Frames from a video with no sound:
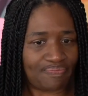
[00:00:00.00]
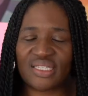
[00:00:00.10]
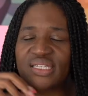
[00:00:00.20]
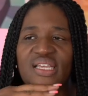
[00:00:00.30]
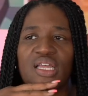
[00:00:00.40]
As
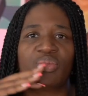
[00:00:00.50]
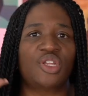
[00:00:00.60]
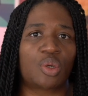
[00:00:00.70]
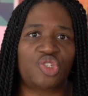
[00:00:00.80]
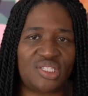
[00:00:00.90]
I said, we
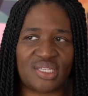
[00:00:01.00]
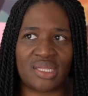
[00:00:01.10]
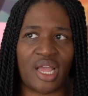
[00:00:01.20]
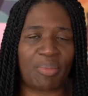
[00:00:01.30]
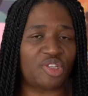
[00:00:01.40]
know she's in
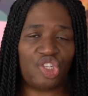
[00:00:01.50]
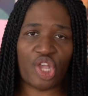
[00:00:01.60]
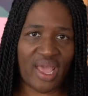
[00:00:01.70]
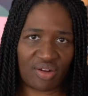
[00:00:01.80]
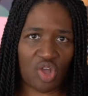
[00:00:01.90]
there, but she
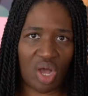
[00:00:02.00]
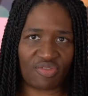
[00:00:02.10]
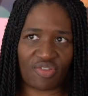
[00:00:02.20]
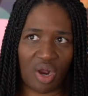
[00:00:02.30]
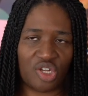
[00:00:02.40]
can't have gone
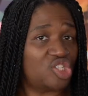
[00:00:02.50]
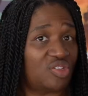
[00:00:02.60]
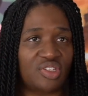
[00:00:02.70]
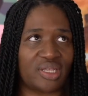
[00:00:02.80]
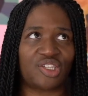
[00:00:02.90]
far. She's
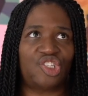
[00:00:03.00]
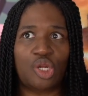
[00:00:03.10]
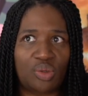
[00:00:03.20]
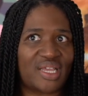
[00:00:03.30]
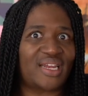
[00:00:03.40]
even like she
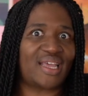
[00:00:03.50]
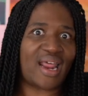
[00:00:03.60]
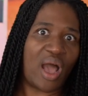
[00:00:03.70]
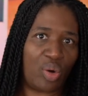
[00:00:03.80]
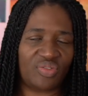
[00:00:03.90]
knows how to
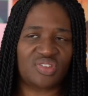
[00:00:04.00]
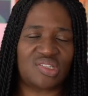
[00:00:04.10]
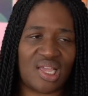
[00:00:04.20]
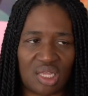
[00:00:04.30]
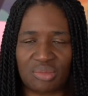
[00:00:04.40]
get out of the
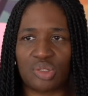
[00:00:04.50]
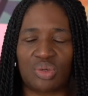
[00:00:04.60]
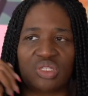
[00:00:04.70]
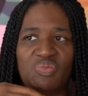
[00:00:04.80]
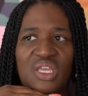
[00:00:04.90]
stadium, so
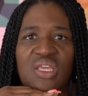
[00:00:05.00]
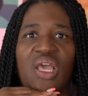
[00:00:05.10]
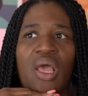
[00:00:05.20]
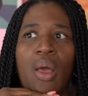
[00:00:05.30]
to speak.